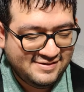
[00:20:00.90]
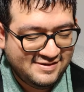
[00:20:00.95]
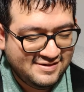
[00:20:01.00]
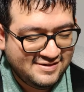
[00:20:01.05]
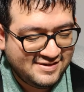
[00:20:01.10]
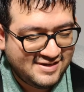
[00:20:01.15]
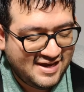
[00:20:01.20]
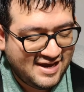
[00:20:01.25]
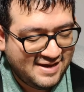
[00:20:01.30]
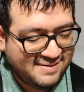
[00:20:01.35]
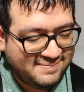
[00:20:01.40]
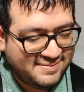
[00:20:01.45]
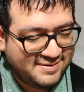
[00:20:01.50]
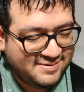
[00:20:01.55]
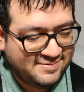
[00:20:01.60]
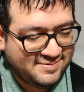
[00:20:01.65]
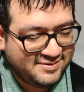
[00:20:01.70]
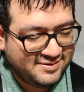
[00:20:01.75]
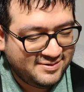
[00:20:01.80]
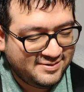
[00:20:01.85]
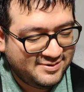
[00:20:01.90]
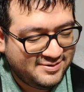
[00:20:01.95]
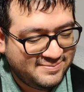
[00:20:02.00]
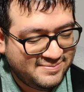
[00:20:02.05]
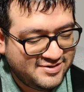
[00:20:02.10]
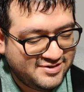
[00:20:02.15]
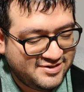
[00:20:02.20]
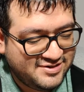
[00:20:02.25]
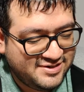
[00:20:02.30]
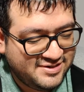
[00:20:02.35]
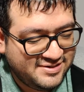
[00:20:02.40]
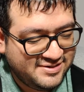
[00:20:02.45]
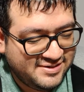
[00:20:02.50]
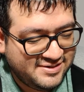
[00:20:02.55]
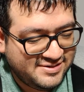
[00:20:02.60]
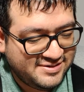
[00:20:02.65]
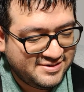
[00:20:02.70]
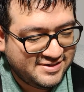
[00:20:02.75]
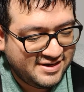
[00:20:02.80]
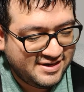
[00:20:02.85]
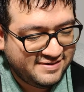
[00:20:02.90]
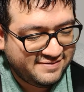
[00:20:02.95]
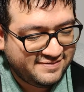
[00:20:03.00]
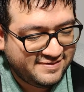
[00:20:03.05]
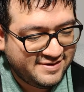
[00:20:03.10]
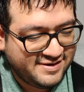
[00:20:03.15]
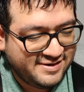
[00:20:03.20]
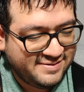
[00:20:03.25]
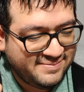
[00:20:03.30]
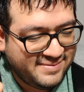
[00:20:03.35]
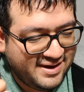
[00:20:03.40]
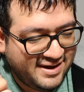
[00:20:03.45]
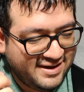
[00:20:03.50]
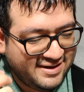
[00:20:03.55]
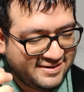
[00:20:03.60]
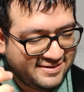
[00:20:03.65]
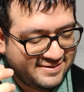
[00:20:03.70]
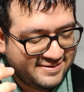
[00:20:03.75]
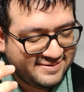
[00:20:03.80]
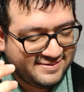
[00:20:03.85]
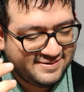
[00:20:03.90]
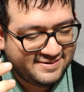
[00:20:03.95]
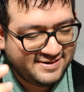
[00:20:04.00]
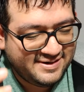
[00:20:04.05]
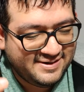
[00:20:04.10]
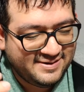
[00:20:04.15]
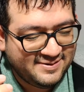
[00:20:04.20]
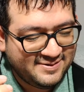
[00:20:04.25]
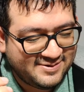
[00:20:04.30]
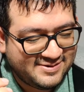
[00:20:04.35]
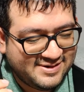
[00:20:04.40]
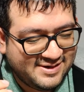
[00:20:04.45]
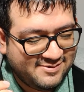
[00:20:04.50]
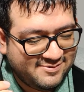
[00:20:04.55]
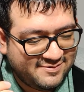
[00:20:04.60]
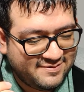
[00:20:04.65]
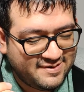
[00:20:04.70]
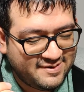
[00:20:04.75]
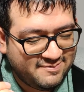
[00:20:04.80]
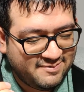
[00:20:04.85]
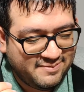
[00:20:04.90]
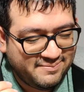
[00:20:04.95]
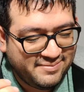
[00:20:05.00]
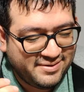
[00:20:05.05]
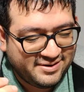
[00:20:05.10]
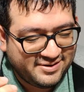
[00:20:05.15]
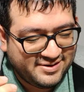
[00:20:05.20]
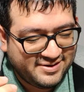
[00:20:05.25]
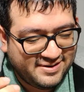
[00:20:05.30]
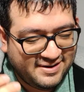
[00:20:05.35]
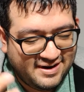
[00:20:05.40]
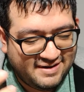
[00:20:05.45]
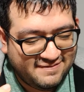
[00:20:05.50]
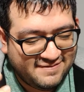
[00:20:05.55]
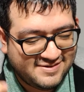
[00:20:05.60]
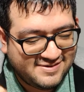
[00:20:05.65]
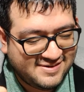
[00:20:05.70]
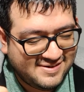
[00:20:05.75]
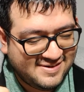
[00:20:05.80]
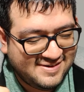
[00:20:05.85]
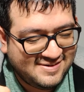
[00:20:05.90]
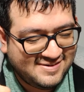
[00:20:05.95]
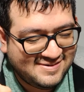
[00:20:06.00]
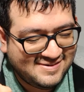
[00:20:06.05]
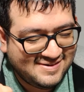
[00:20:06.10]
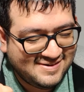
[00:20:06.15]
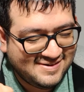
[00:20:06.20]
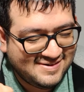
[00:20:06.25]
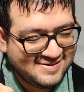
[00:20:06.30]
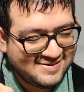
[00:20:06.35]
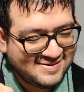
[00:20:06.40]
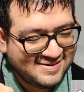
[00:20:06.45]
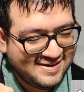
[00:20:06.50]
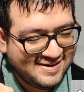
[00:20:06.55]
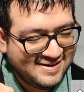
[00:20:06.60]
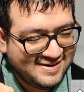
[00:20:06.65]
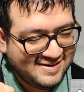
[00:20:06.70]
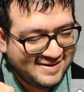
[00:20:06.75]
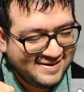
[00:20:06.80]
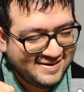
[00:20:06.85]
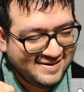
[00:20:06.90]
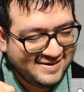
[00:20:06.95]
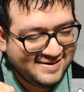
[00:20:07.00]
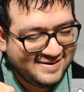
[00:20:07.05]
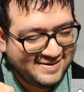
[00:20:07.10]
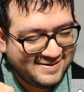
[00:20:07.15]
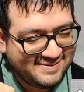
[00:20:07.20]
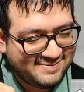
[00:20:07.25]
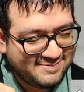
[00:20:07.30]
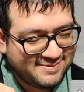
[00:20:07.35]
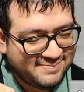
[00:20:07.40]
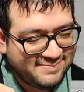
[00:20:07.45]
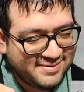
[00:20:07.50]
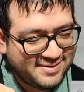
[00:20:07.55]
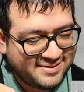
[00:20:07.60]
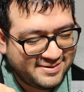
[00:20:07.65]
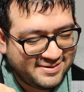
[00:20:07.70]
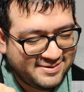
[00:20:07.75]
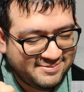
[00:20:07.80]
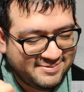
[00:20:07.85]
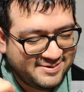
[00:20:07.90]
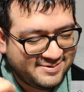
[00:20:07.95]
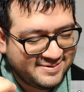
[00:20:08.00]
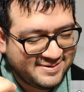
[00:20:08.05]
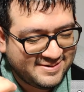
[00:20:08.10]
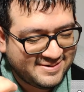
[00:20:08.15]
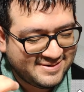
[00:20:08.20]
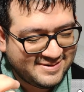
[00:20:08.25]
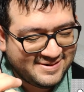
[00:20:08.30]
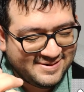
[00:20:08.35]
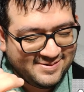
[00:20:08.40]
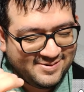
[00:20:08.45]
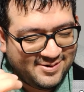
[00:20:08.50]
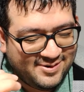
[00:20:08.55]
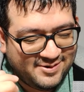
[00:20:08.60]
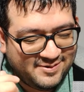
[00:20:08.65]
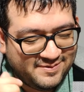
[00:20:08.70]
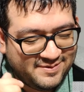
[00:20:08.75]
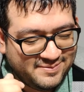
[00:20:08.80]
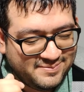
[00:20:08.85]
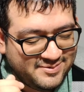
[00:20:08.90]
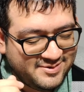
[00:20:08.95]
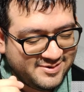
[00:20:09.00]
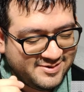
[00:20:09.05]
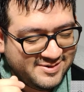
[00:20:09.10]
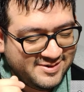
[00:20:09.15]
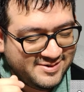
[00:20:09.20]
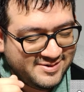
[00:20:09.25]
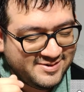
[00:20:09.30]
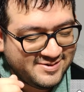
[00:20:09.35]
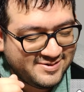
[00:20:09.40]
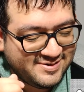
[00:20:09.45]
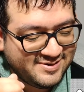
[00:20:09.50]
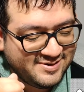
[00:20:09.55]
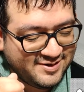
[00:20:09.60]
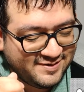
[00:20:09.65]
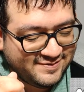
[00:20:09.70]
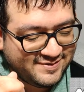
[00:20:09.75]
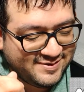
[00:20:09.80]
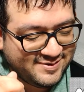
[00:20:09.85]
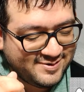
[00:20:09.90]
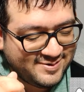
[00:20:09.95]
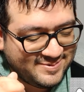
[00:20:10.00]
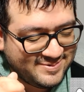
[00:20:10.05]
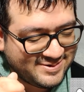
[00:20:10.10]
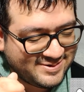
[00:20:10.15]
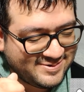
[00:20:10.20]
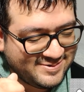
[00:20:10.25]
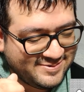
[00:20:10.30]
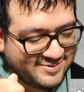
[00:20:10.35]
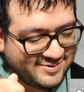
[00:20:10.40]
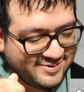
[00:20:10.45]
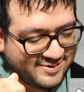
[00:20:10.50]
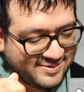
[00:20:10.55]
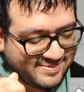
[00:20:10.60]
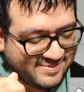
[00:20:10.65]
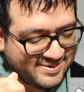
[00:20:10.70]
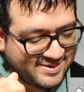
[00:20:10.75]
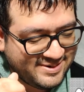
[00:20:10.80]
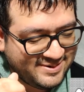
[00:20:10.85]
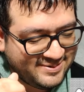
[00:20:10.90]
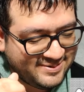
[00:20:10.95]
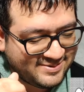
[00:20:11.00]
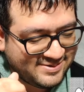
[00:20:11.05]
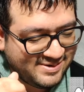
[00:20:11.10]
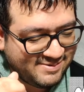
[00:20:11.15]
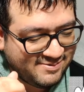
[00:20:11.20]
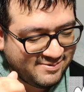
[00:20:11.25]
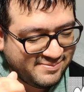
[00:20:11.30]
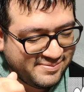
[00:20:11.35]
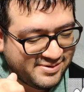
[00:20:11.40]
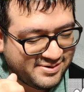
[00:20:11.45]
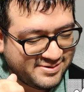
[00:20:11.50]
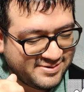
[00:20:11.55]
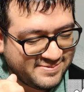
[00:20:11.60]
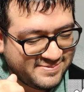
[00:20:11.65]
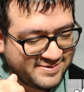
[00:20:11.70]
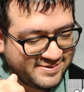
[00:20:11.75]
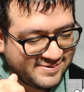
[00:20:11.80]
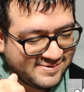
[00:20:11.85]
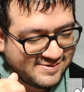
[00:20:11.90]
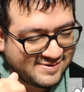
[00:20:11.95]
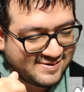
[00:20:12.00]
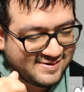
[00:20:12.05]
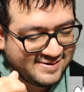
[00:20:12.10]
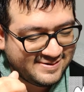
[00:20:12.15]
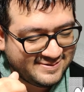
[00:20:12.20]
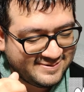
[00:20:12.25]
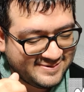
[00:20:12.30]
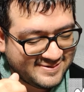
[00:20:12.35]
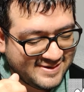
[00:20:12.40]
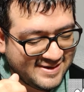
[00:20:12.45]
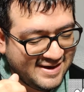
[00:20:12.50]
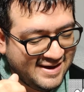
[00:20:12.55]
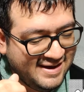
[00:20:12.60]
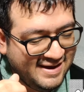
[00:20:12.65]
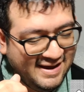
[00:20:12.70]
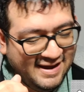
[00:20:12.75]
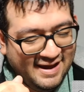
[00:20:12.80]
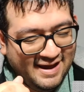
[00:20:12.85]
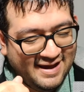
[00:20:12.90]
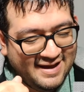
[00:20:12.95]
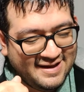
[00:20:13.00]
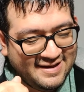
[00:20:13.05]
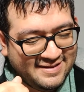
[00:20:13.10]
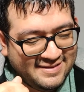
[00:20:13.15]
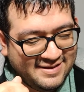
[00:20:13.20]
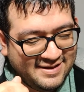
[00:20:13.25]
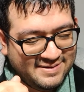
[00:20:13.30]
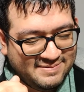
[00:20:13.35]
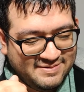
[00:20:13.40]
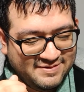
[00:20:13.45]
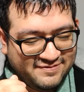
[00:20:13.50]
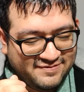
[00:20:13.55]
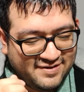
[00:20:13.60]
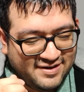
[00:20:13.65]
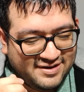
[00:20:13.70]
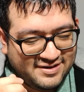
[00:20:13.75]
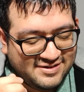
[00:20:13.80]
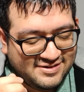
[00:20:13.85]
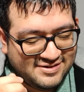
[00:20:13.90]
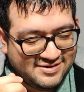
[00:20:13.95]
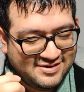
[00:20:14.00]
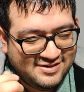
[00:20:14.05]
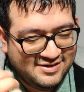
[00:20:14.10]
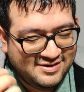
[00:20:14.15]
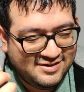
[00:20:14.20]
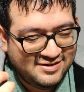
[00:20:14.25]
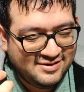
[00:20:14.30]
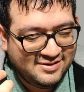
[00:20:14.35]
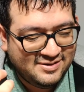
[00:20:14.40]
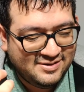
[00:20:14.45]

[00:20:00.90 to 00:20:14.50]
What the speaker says: sees Happy with a little machine inside of him, and then he looks over at Rebecca, and obviously he sees Rebecca. We don't get to see all of it, but you see just enough to know what's going on when he looks at Rebecca with those goggles. And then we finally see